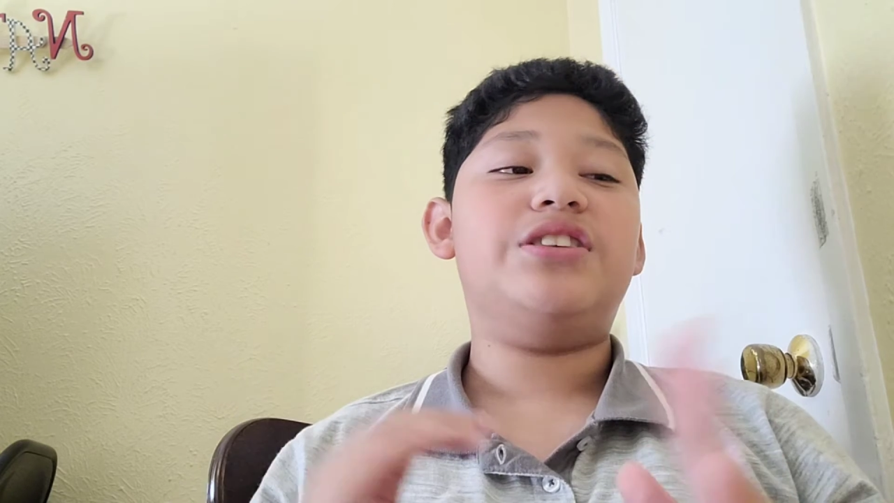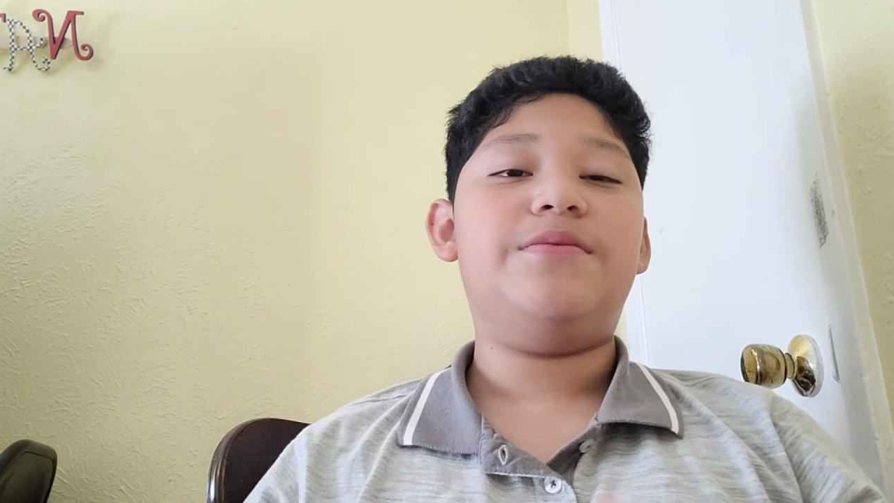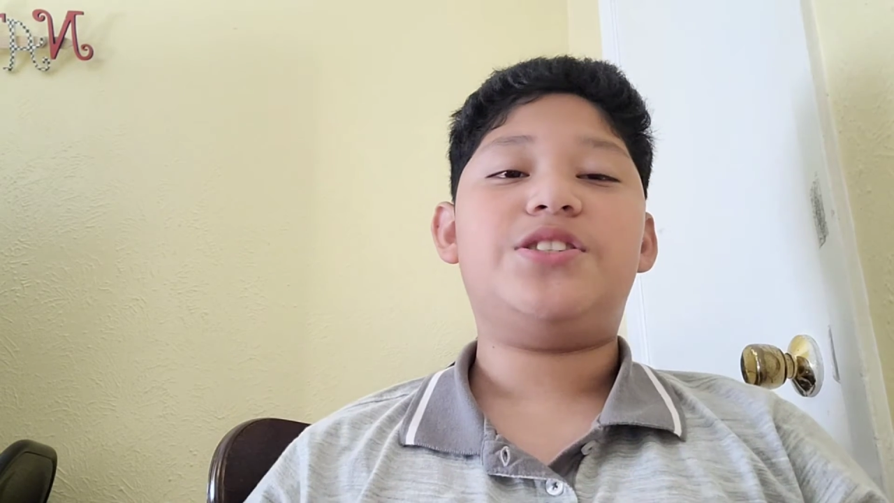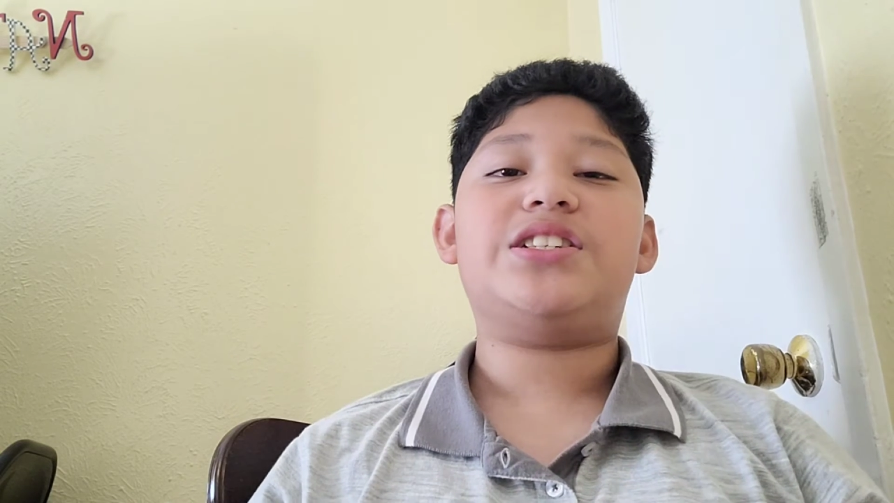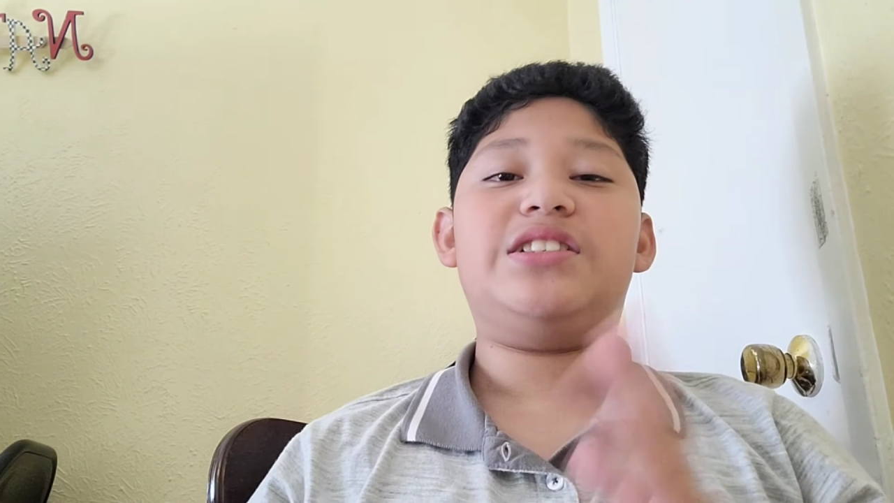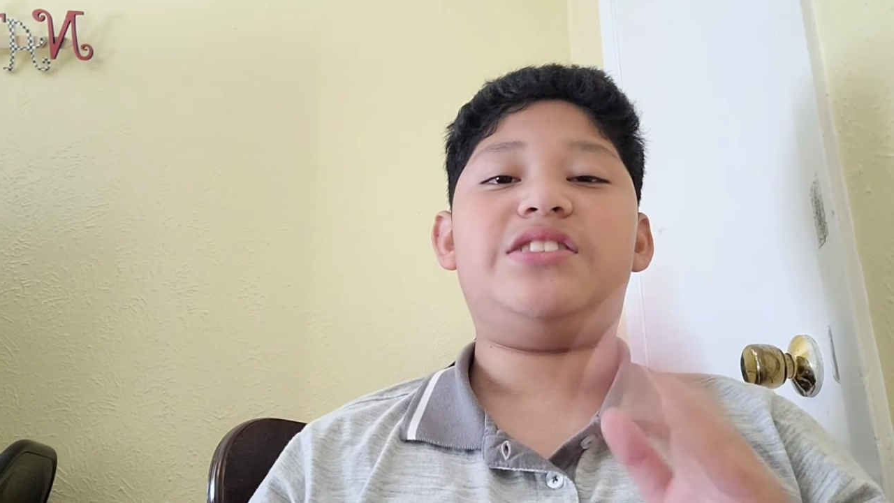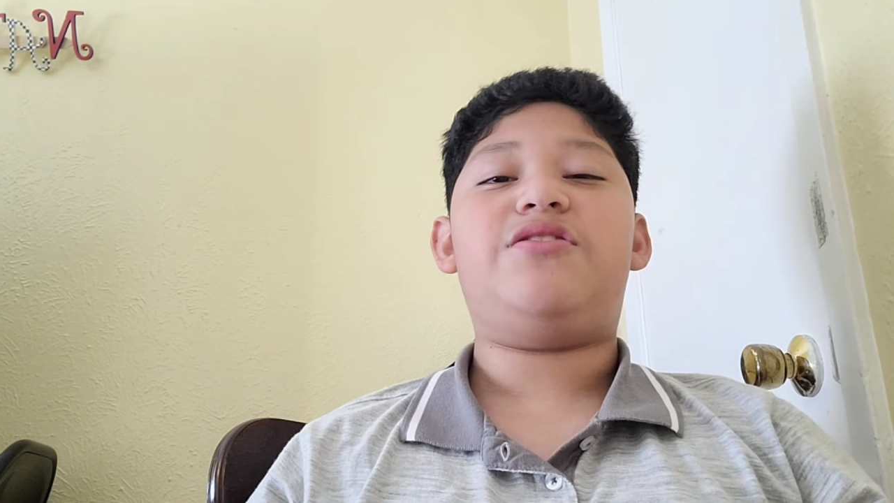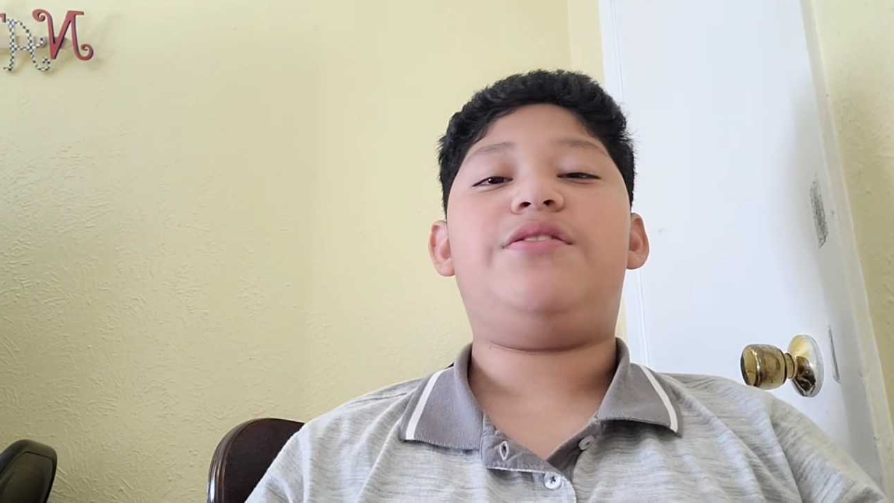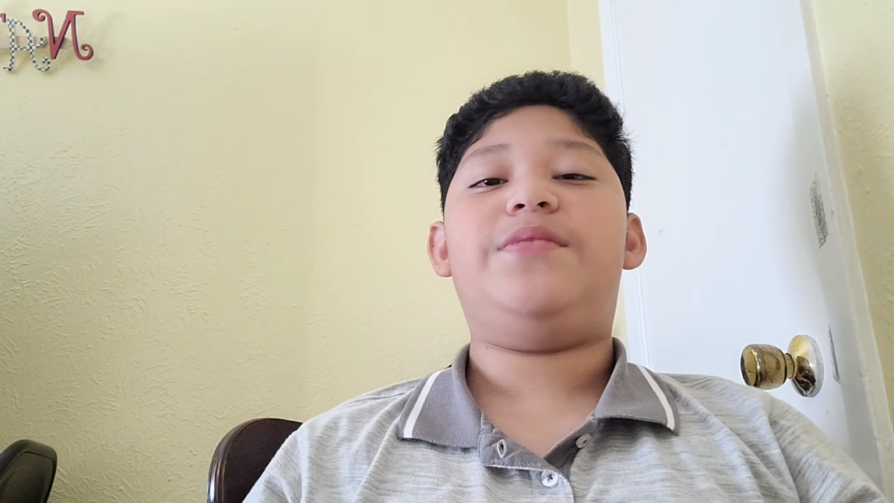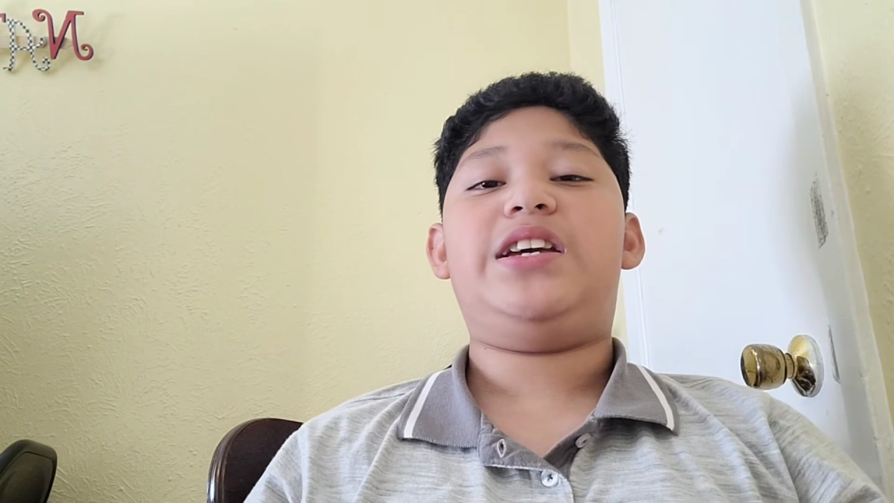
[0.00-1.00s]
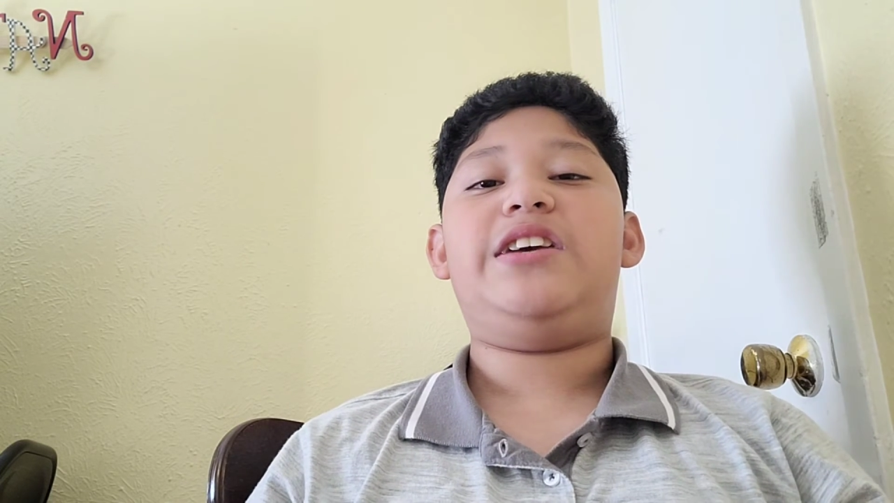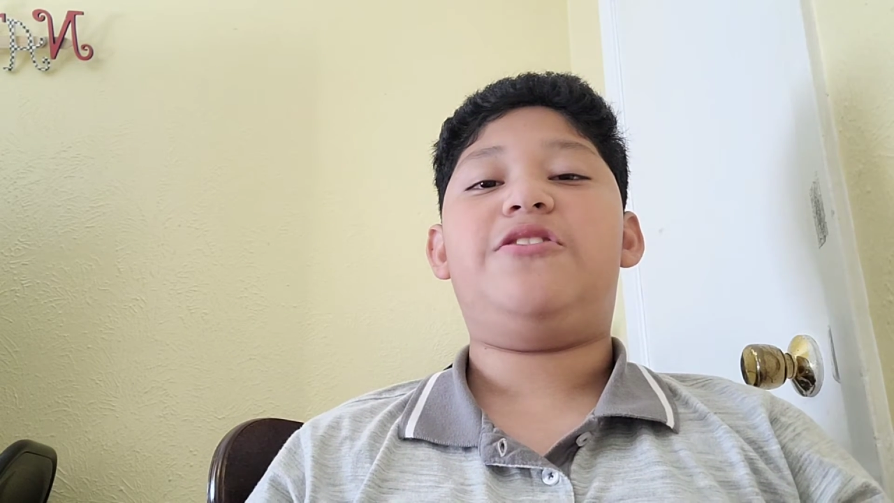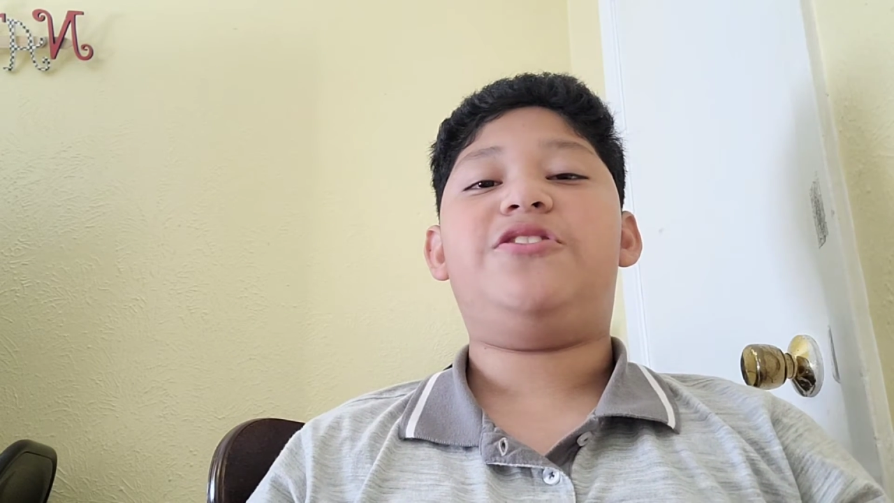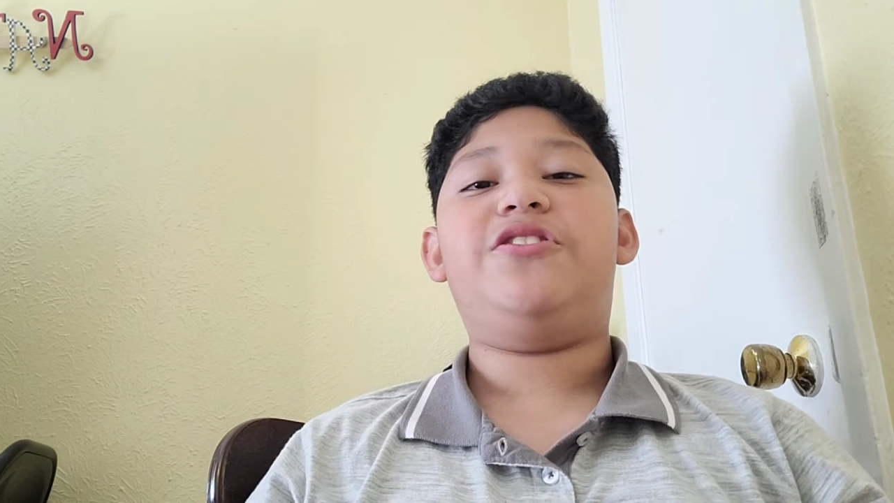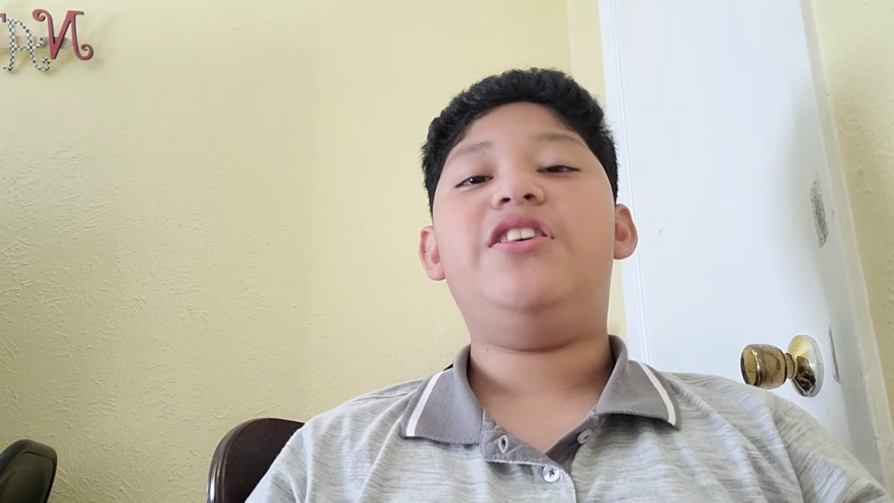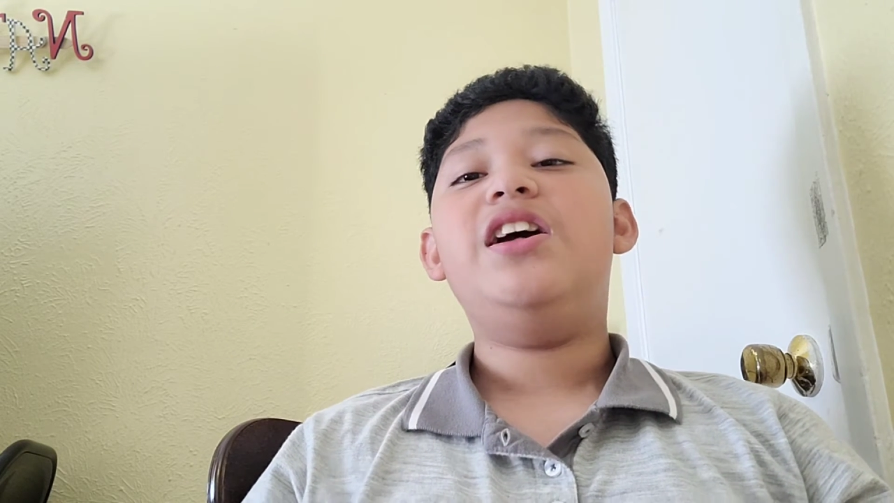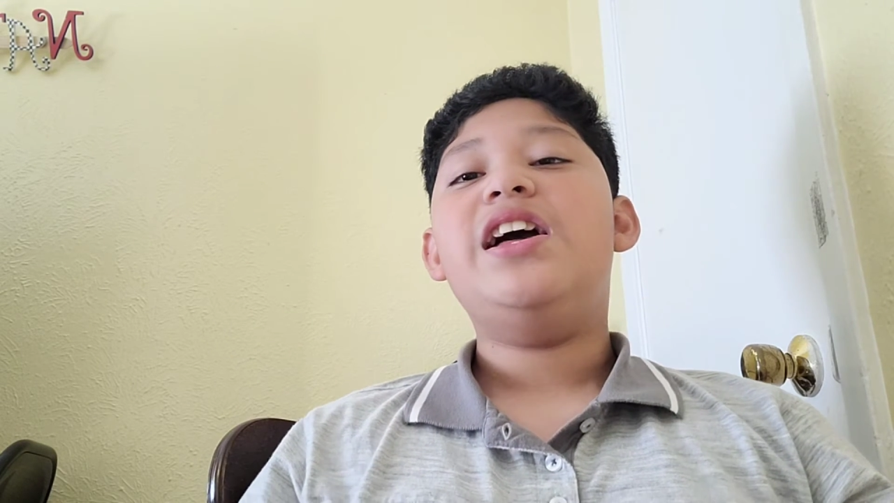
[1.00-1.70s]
him. I'm just gonna tell him the character.